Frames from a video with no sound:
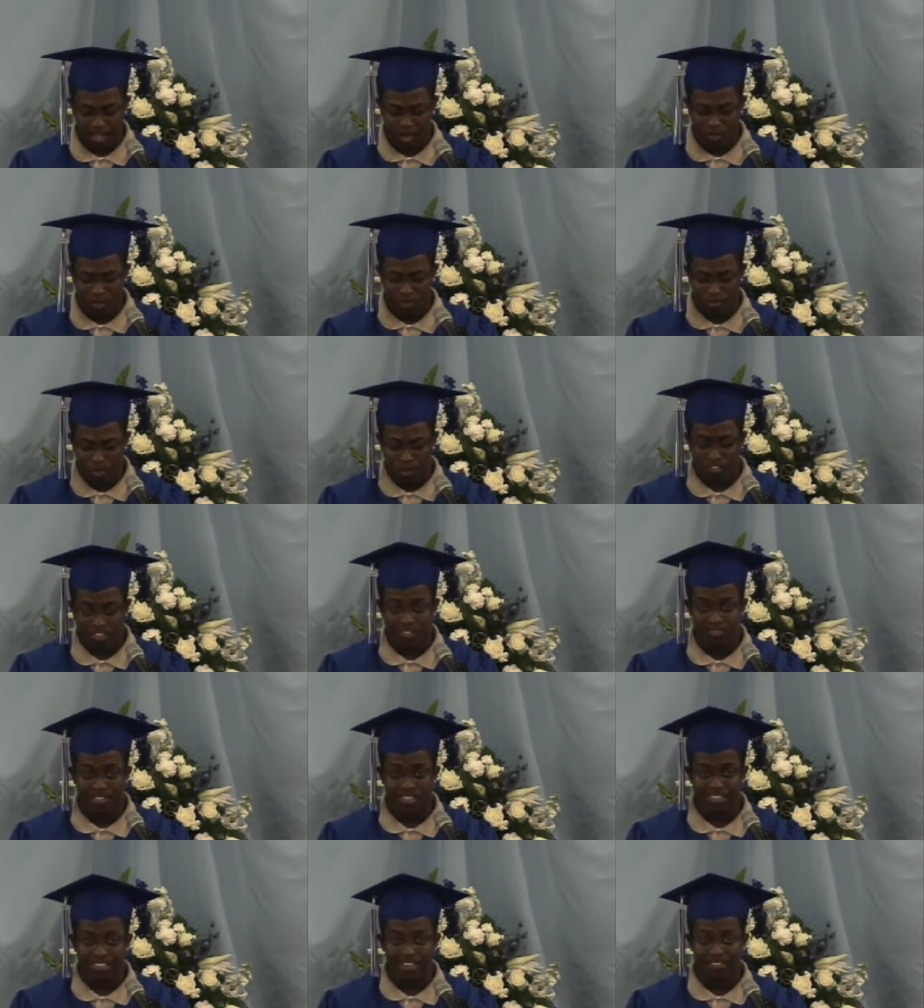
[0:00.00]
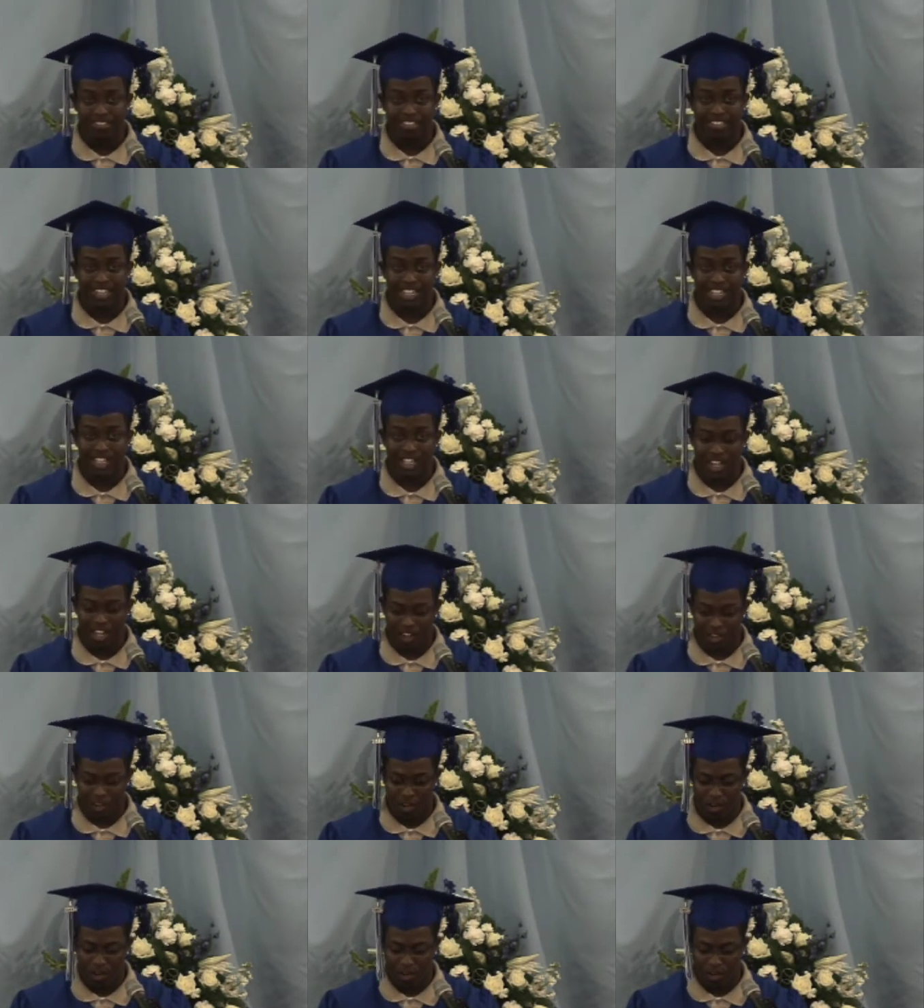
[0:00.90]
where most of the devastation had
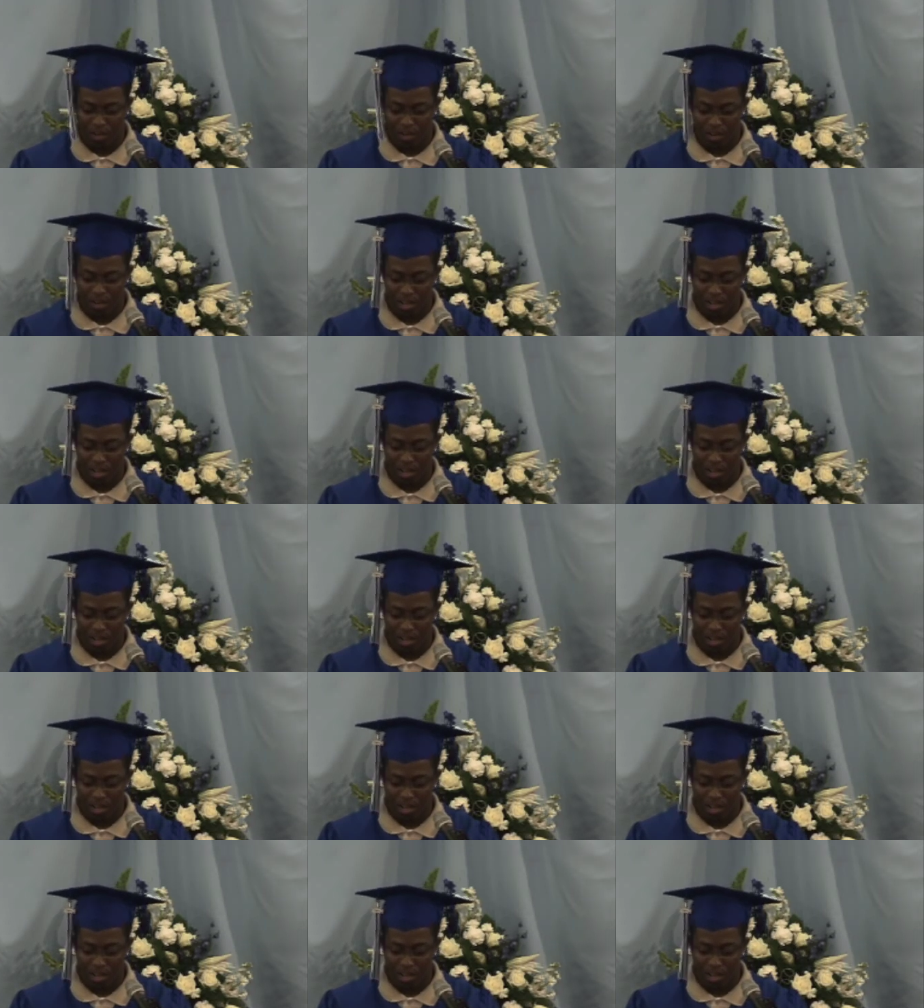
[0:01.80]
occurred.